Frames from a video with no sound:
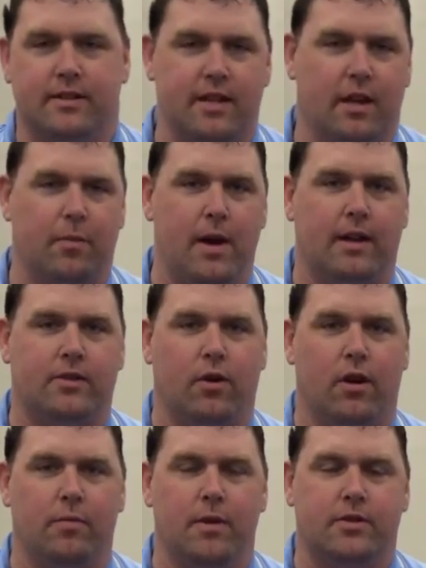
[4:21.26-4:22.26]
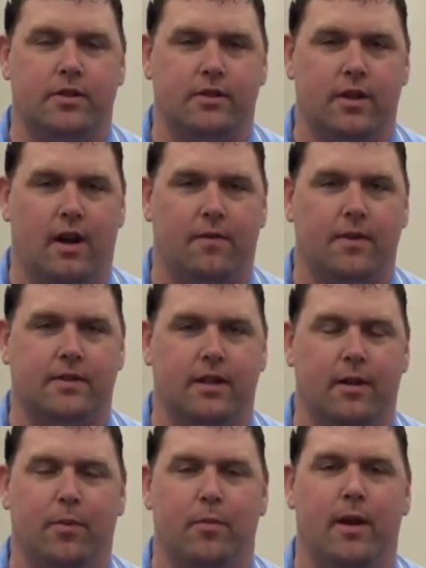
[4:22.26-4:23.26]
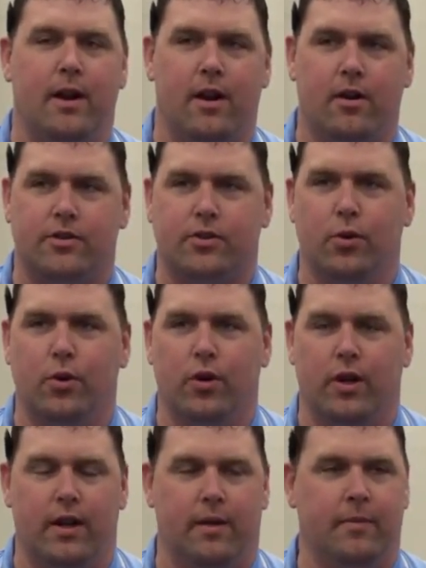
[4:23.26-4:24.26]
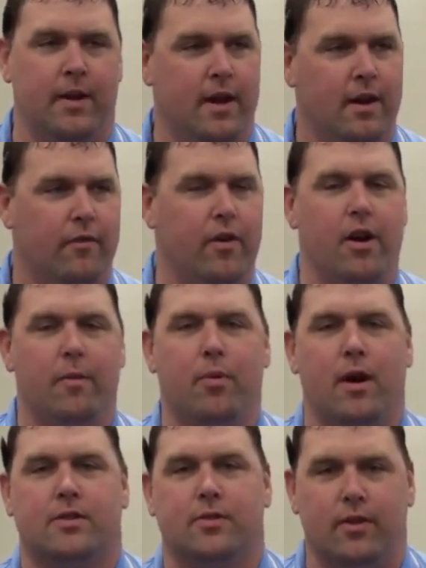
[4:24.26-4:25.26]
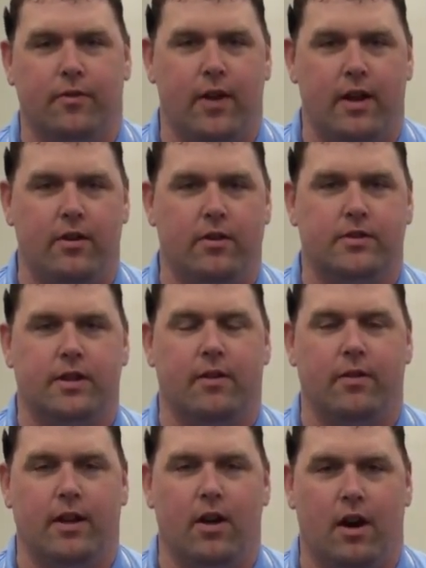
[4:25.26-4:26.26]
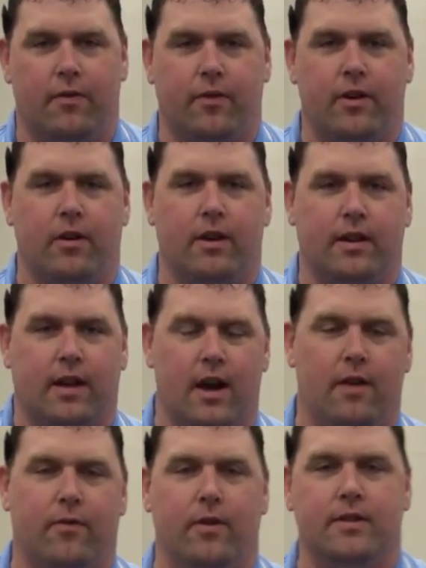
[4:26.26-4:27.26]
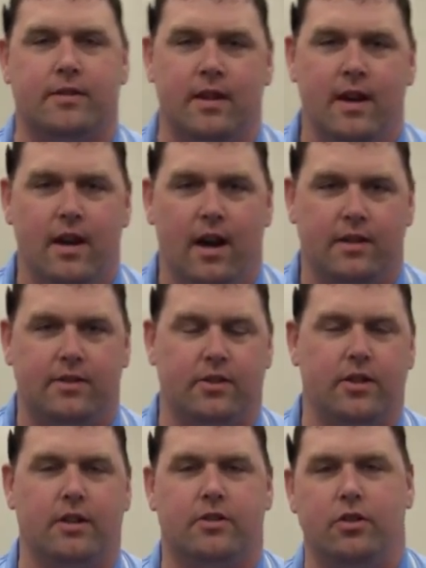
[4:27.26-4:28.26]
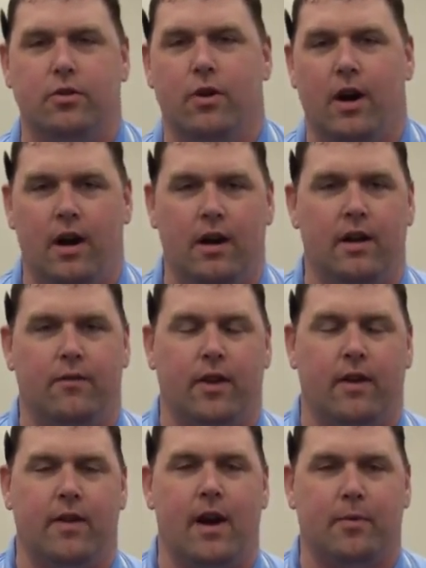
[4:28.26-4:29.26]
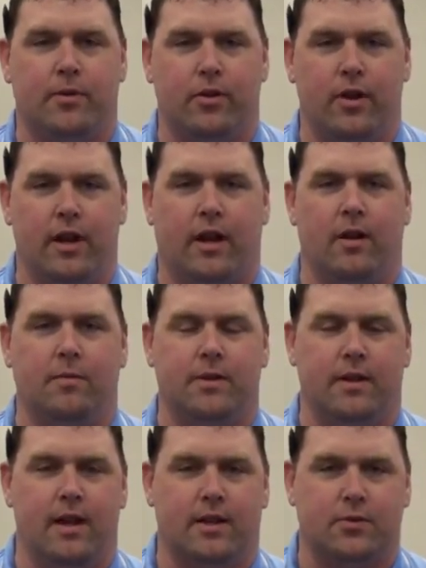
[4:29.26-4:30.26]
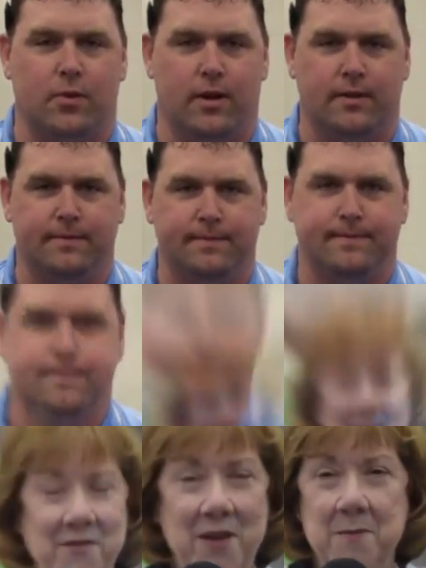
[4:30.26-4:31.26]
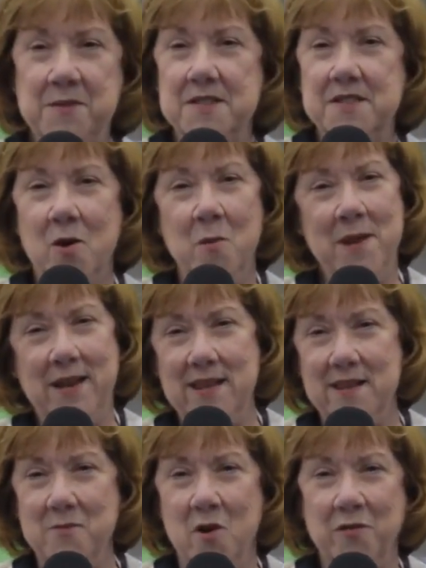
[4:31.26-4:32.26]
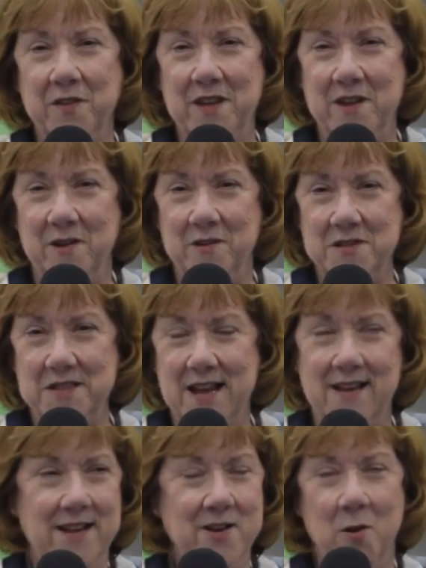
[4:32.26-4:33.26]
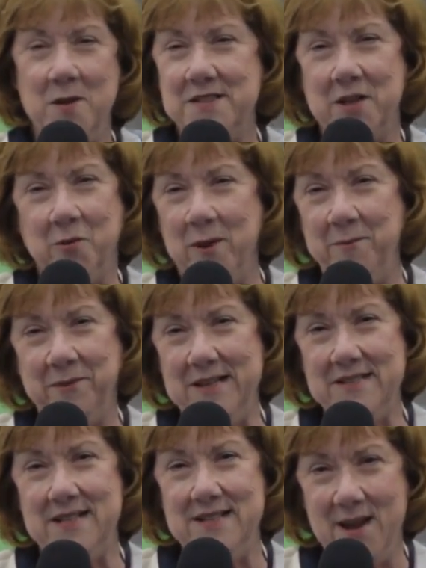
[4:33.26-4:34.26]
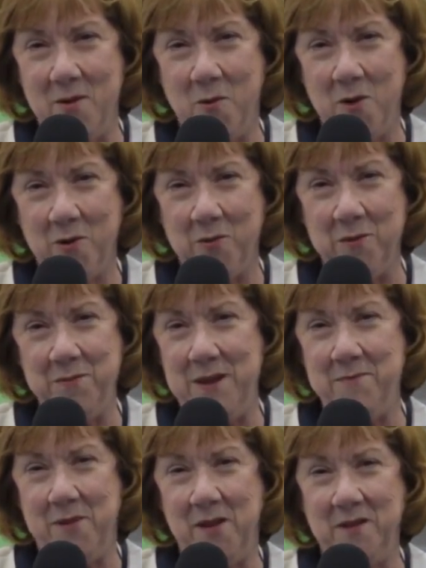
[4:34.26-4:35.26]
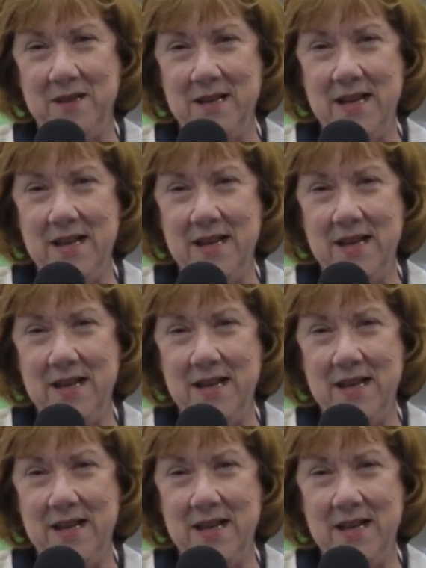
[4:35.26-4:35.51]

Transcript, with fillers: to take back to our admissions office and implement at our school, and I'm very impressed with the vendors and everything offered here at the conference. I suggest you, uh, if you have the opportunity, to come to the next one. I've come to so many of them over the years, and I know it's a great place to network with people,